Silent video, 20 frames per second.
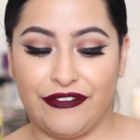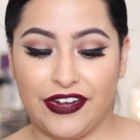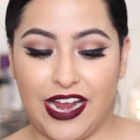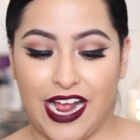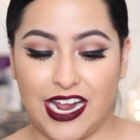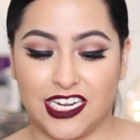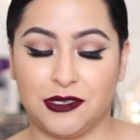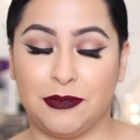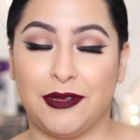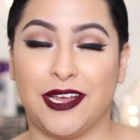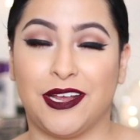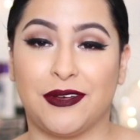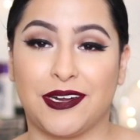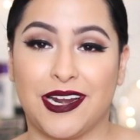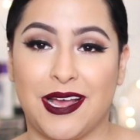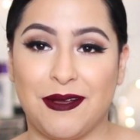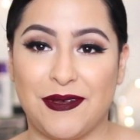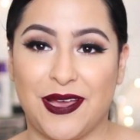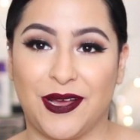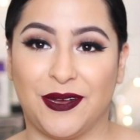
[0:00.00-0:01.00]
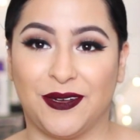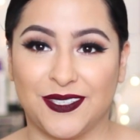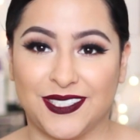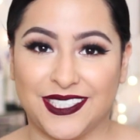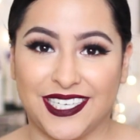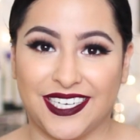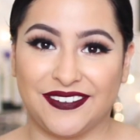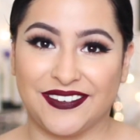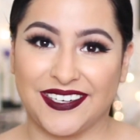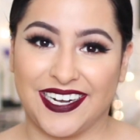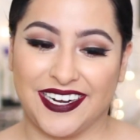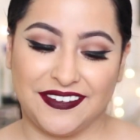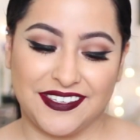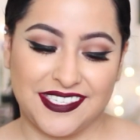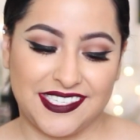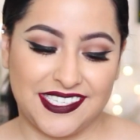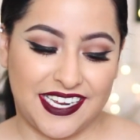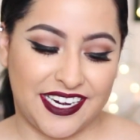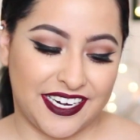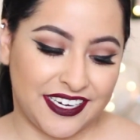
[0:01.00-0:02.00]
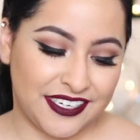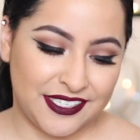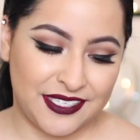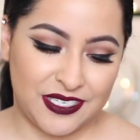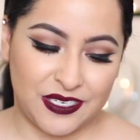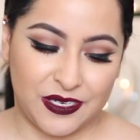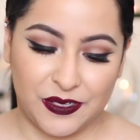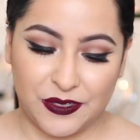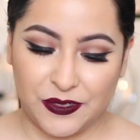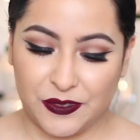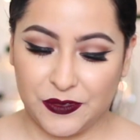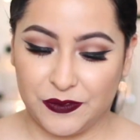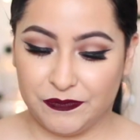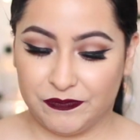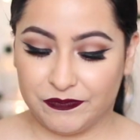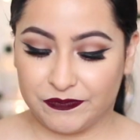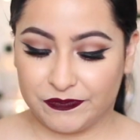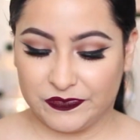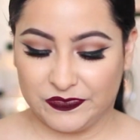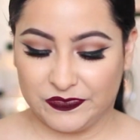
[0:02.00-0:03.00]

forgot to pick one up at Ulta when I was there. So...